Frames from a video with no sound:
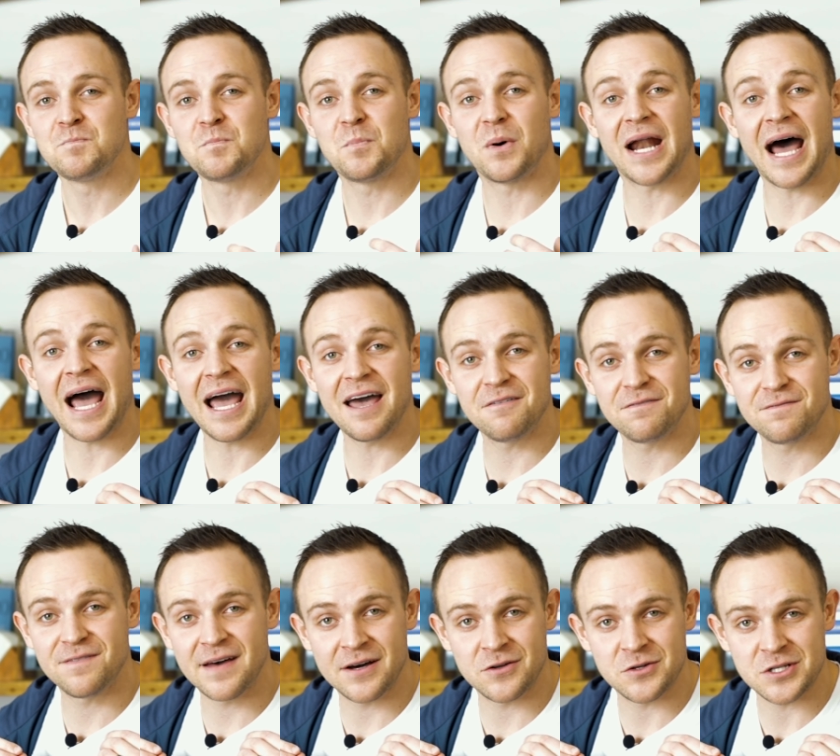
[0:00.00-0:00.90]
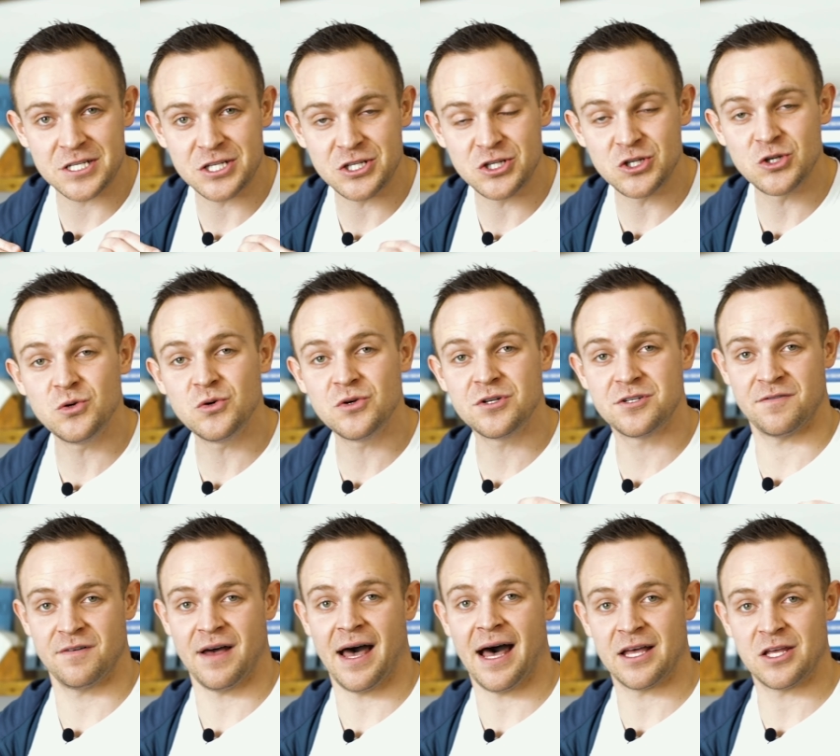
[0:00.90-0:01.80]
But I have found huge
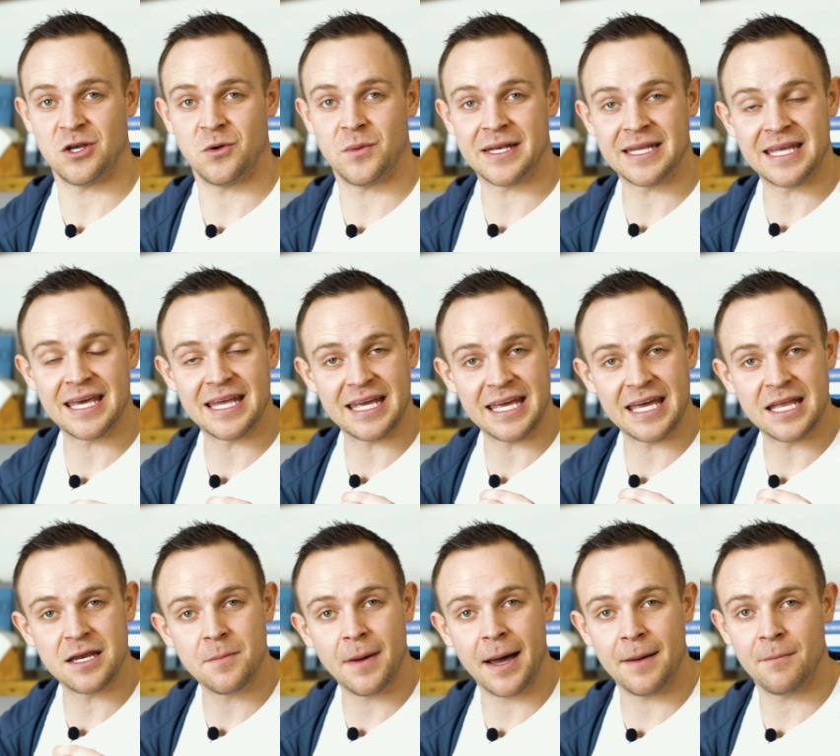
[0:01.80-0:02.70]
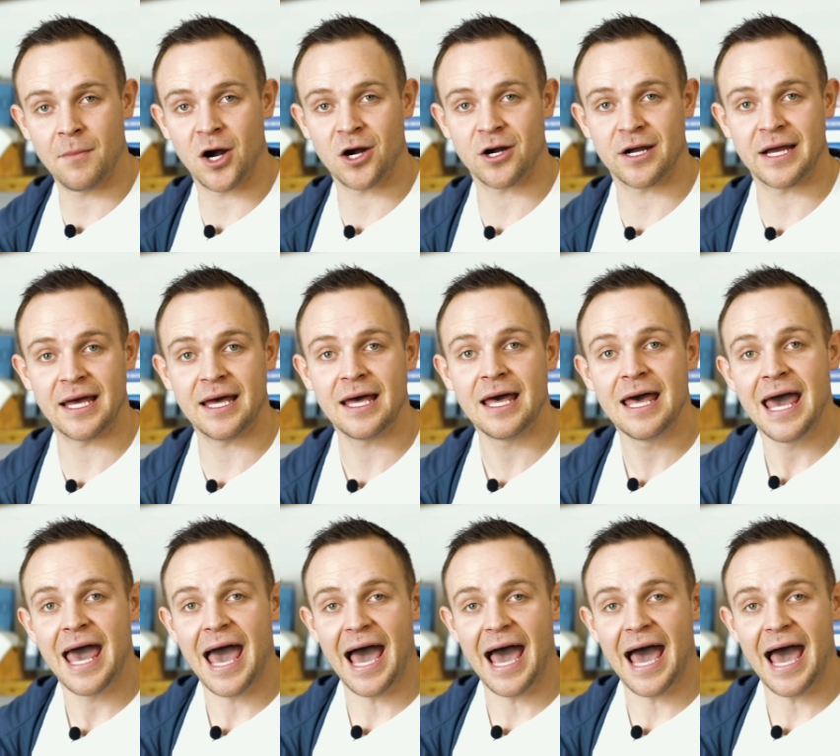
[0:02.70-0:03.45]
value in getting into my market